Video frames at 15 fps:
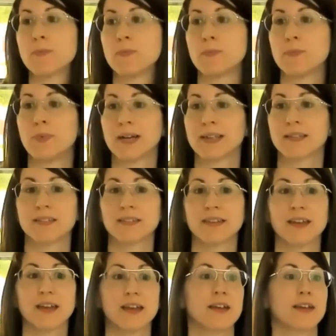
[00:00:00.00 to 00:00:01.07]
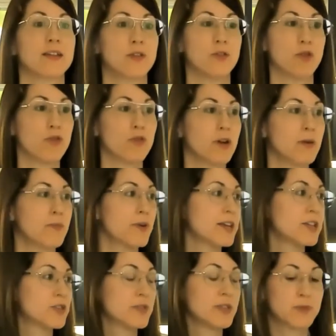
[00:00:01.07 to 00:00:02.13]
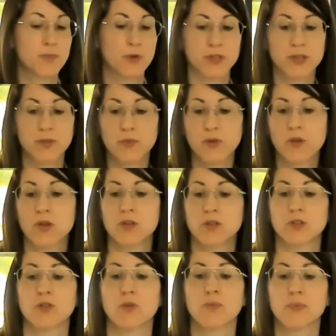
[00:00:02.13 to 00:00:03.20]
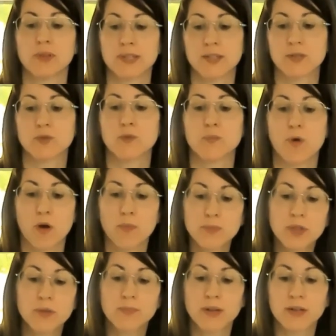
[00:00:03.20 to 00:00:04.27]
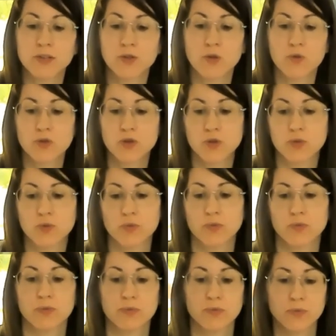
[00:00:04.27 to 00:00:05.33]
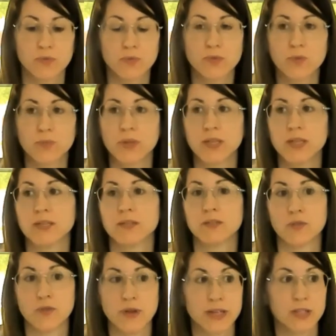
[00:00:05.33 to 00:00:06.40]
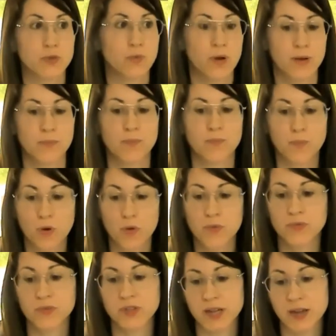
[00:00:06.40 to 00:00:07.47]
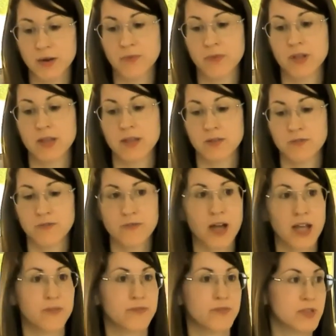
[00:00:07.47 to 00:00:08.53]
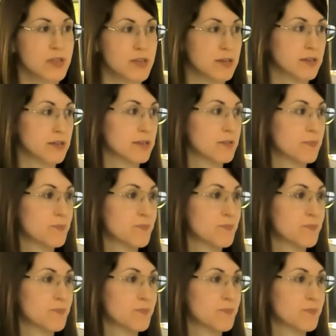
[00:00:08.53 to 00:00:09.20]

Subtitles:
But no collaboration is possible, so the suboptimal solution would be the red one, both serve 5 years.